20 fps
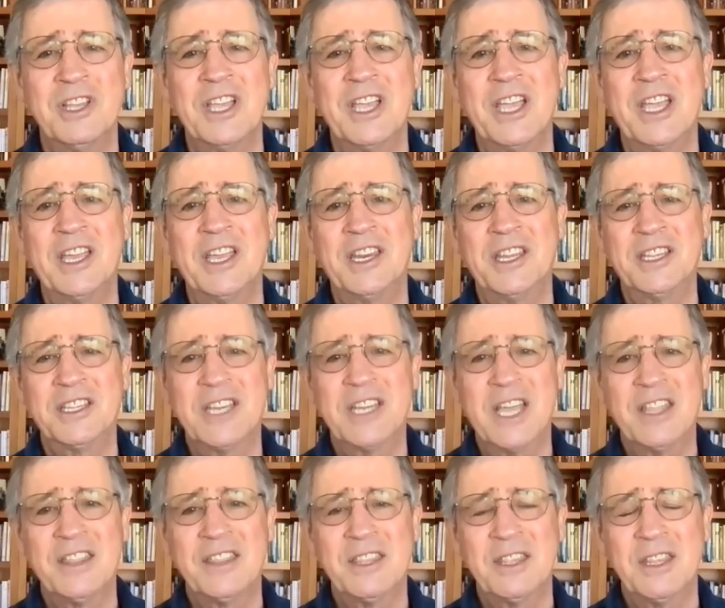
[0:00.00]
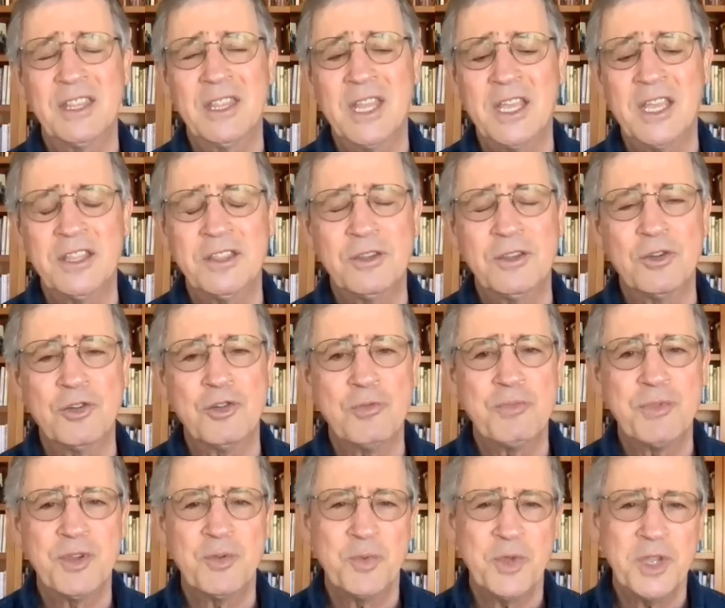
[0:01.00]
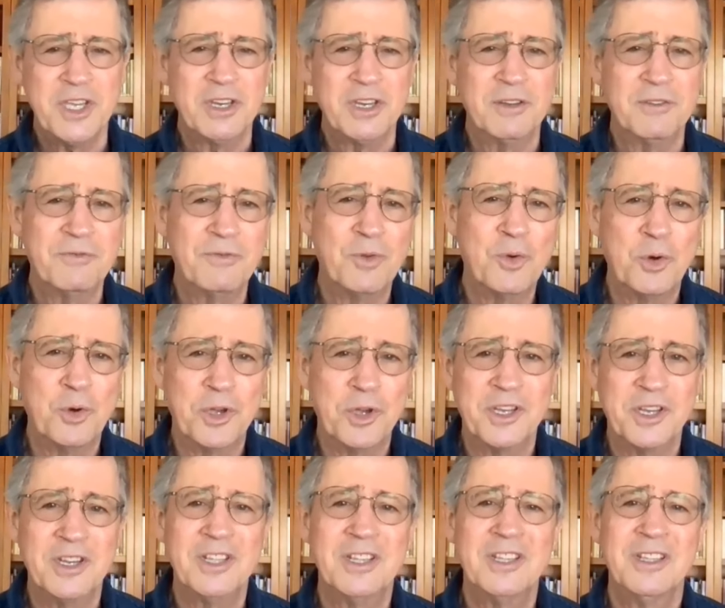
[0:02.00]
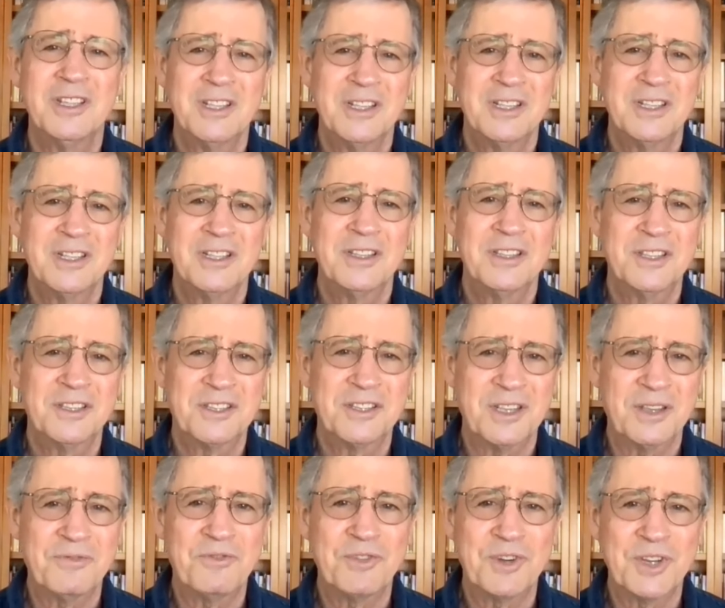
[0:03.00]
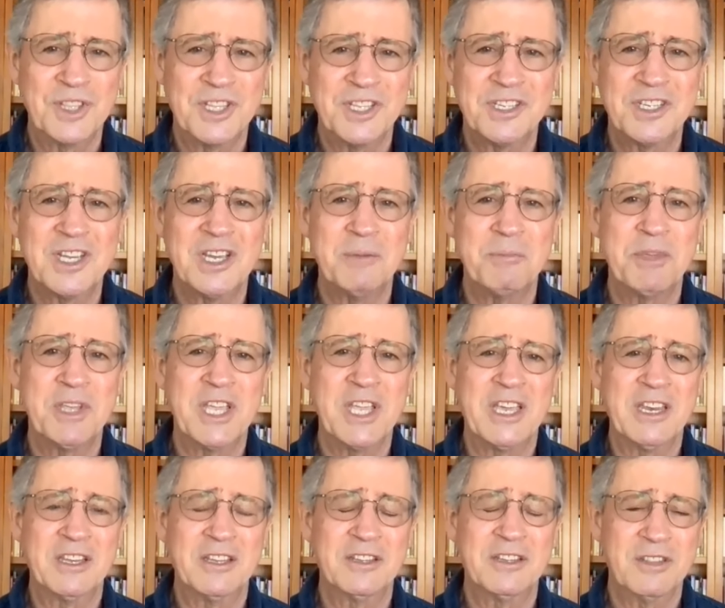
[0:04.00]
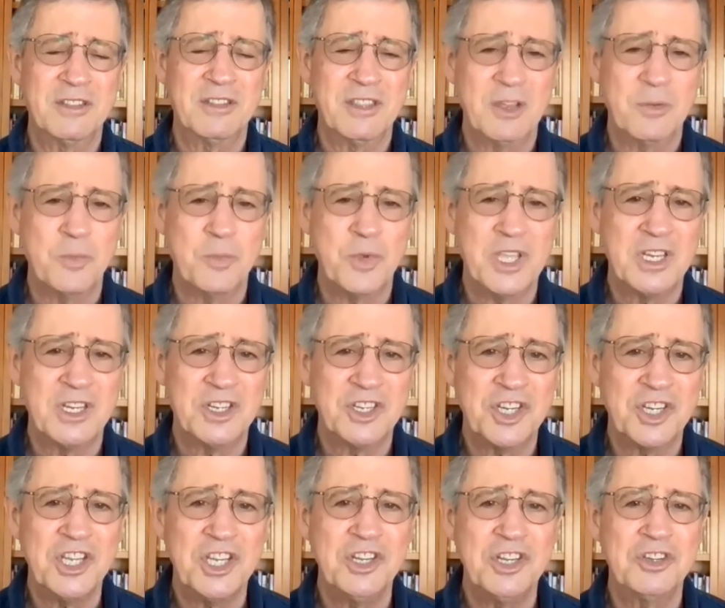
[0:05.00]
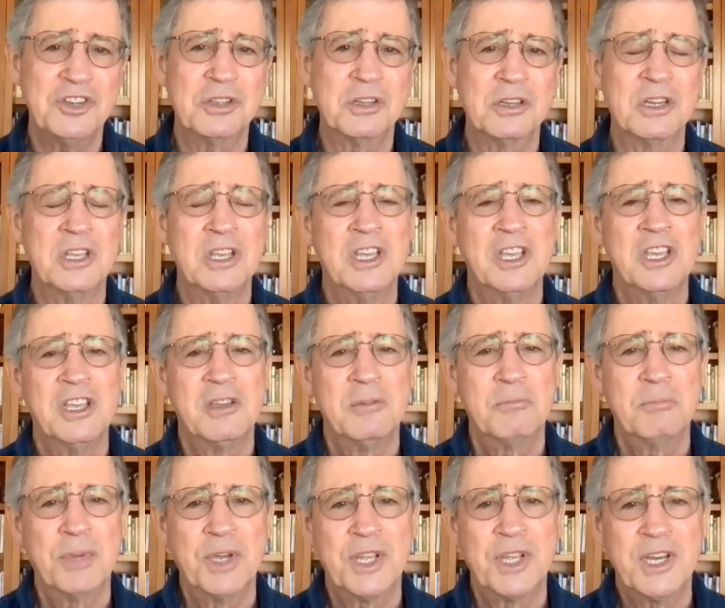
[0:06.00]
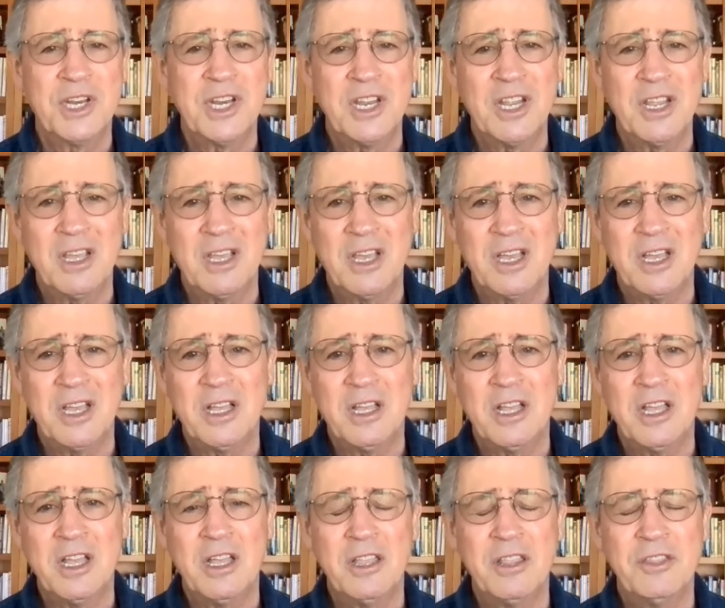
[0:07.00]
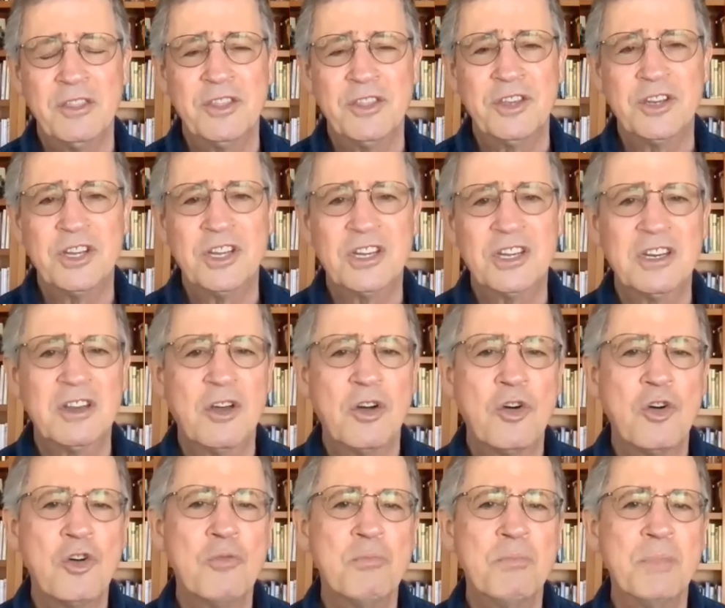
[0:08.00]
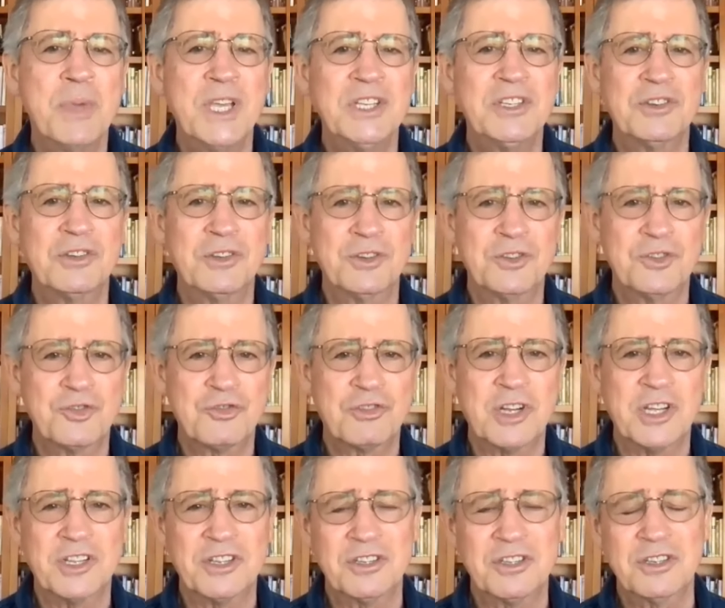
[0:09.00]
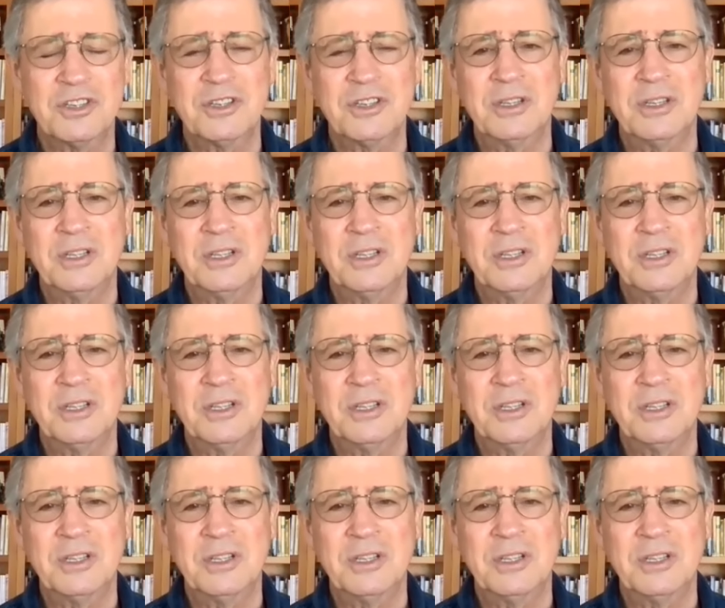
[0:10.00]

And it's not, not the hope that we can avoid the suffering that's coming at us, so that we can change it, but uh, the hope based on trust,